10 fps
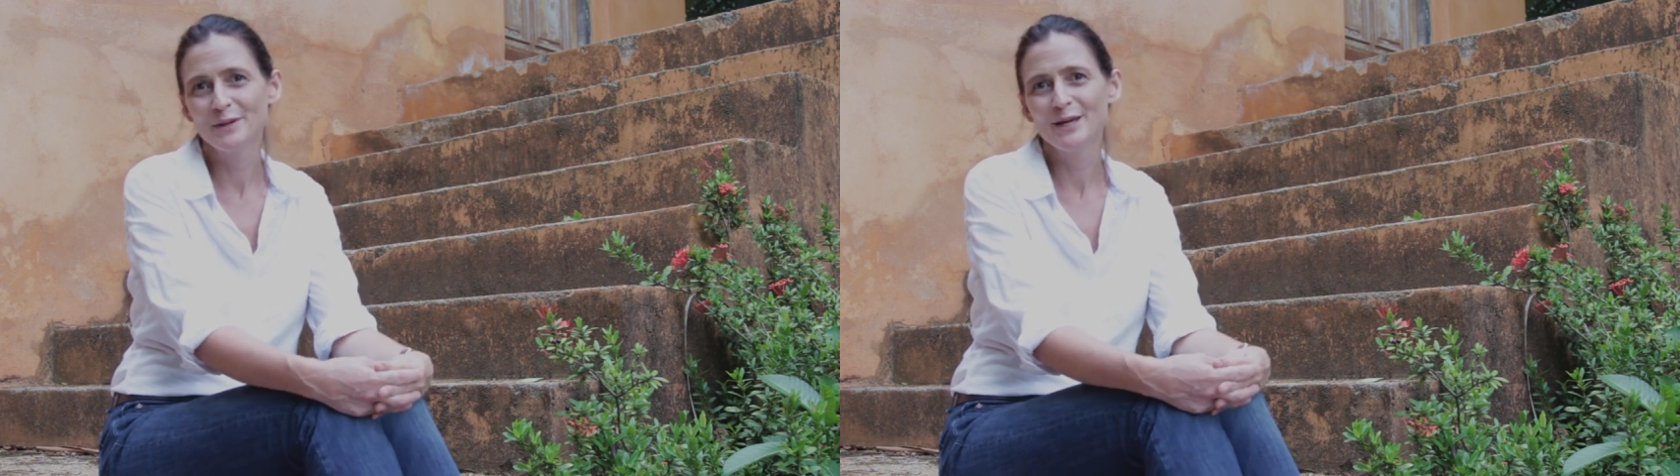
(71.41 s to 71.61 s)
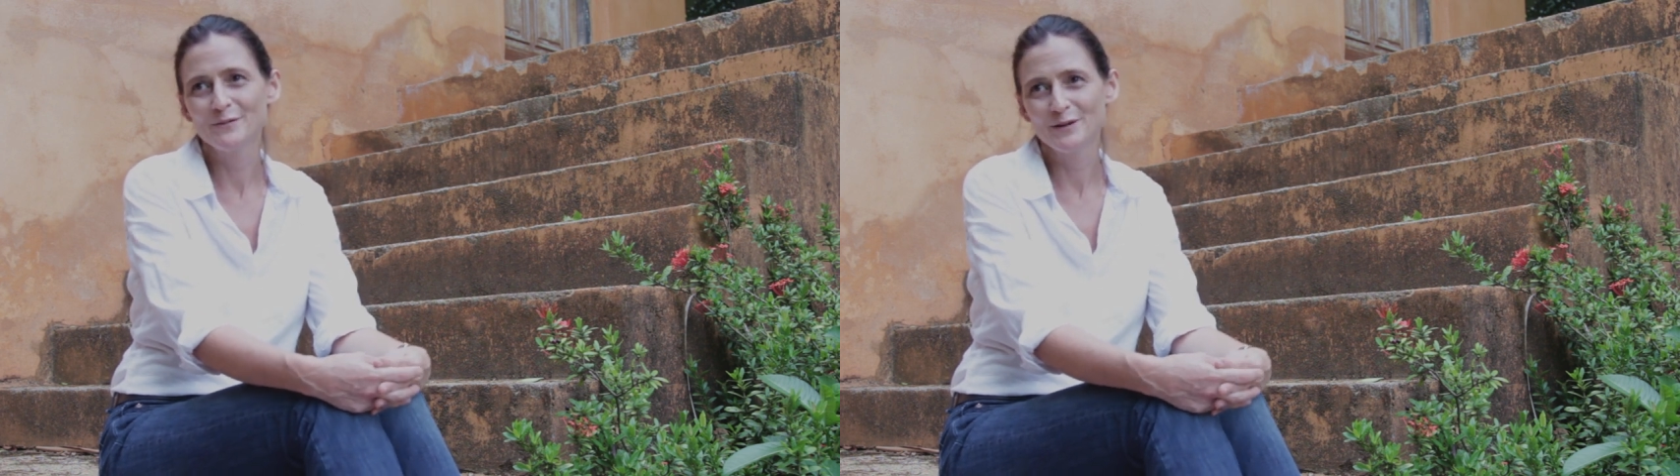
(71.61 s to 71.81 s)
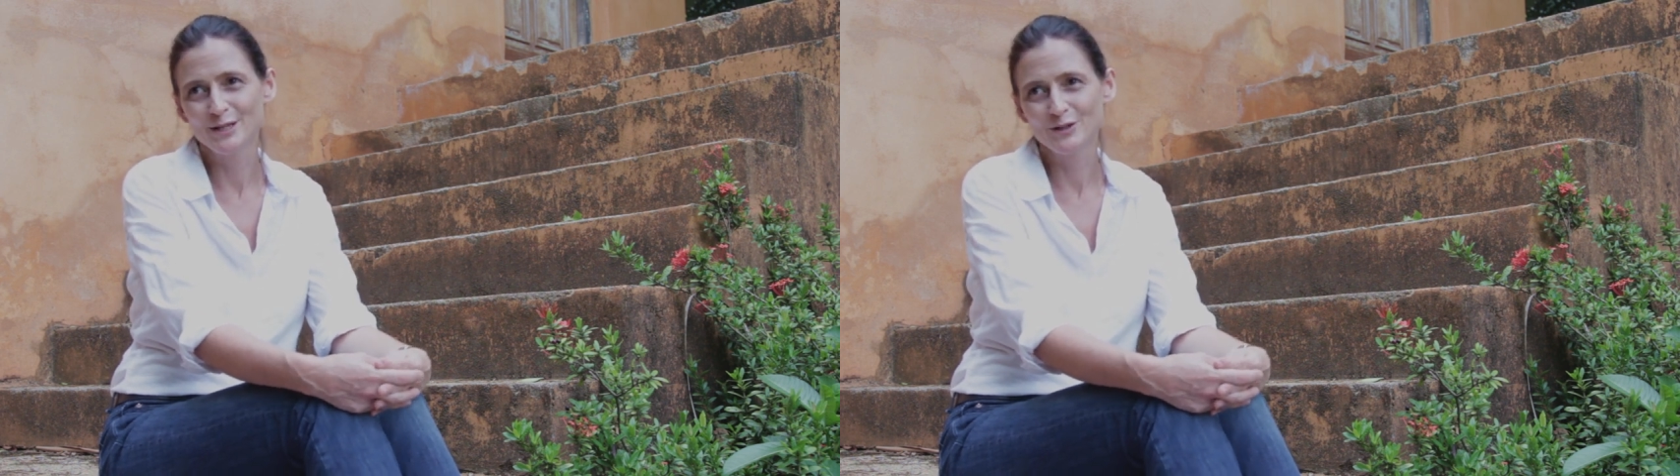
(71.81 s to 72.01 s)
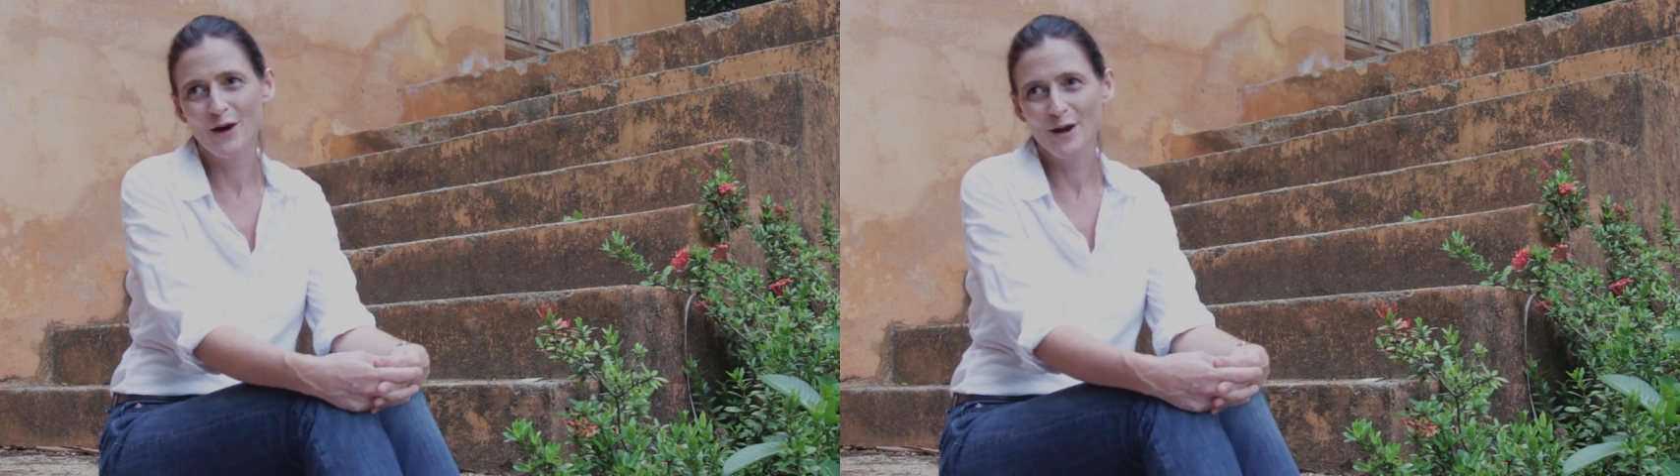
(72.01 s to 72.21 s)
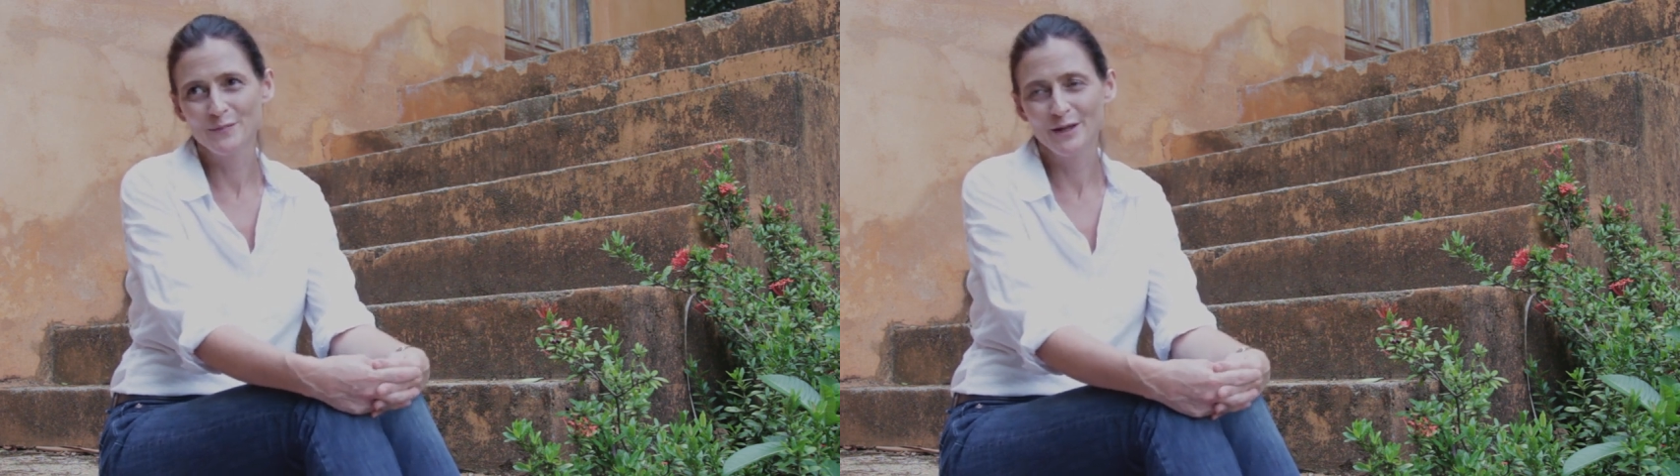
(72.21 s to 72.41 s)
begin with his
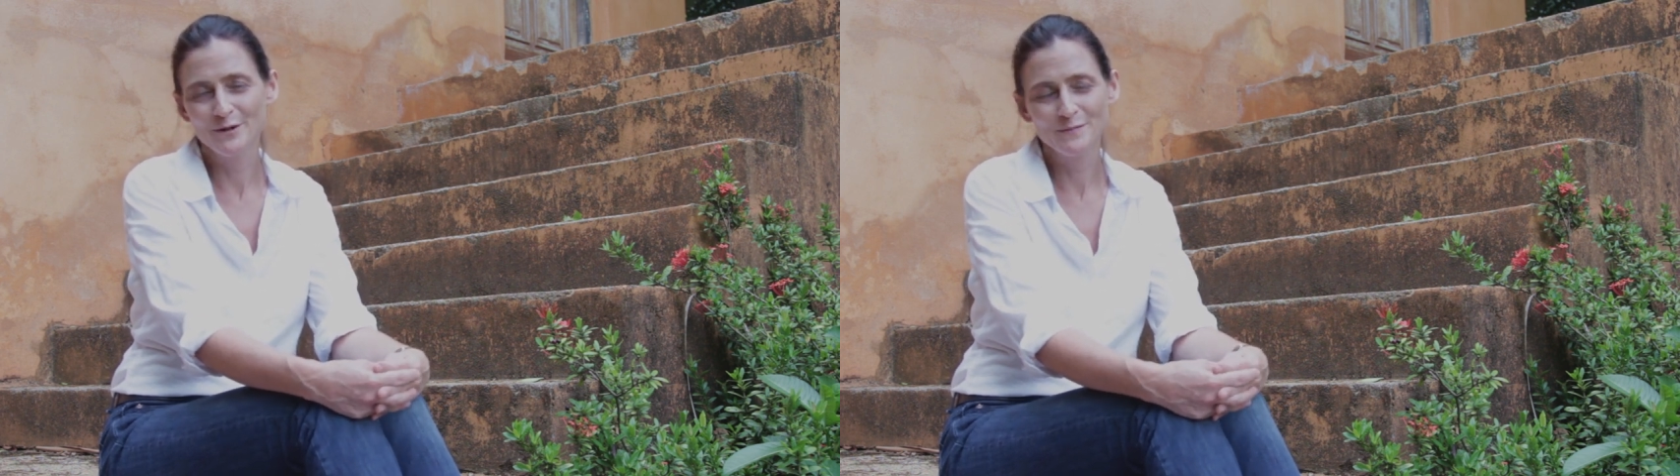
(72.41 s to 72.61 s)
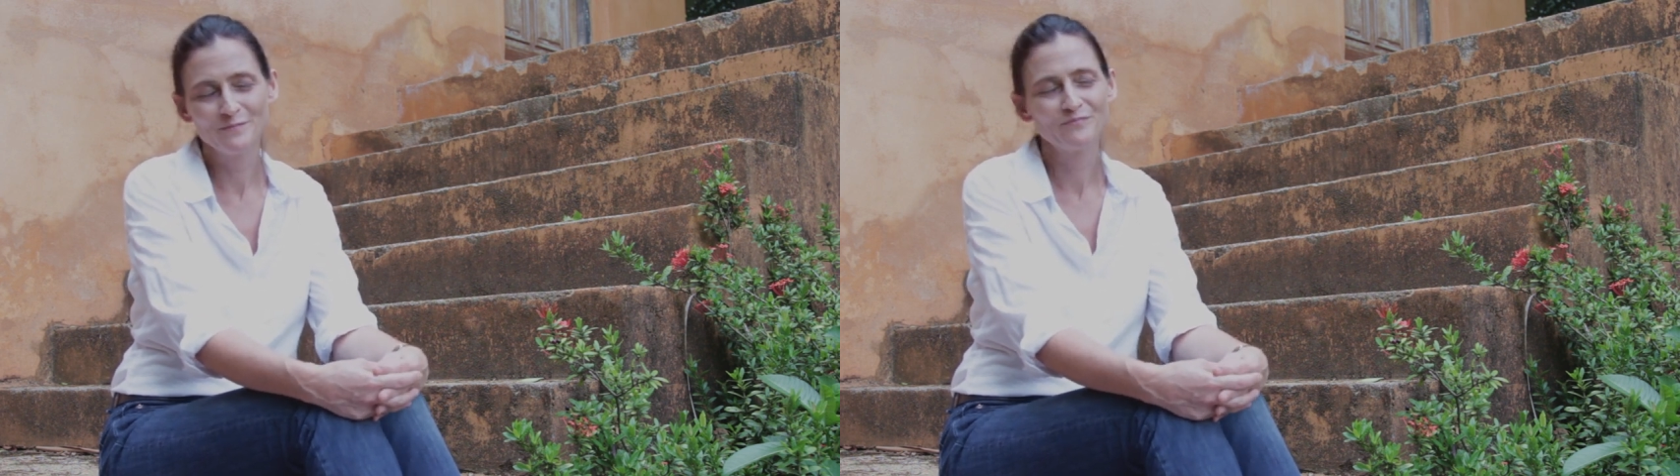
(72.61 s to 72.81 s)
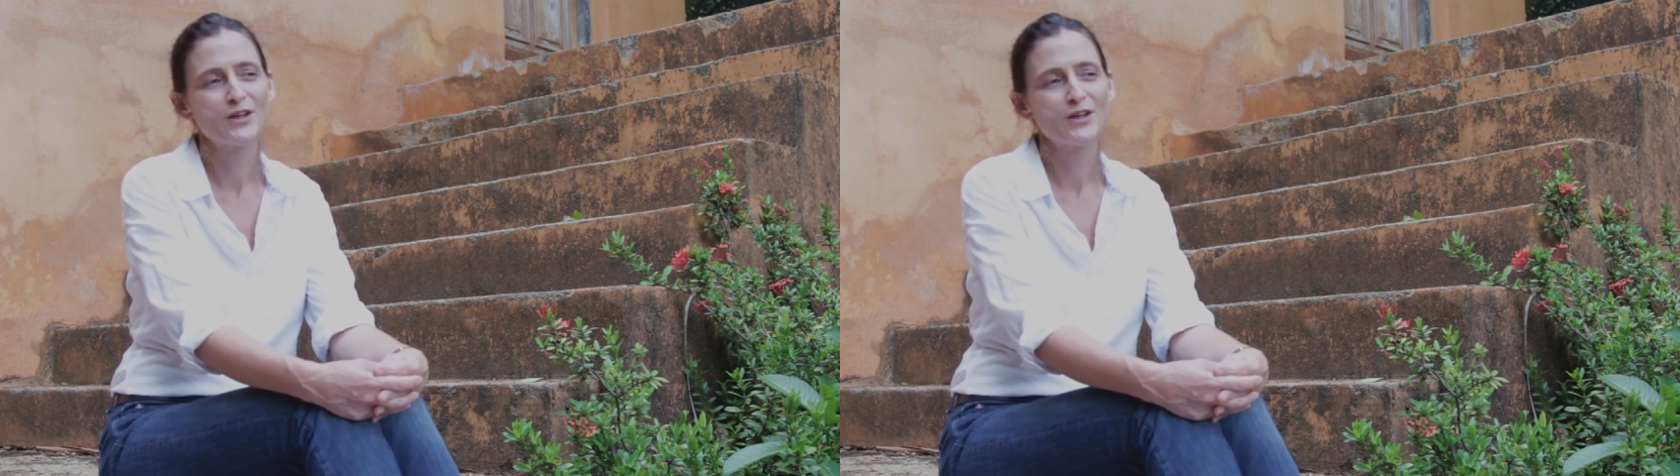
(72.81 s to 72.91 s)
grandmother.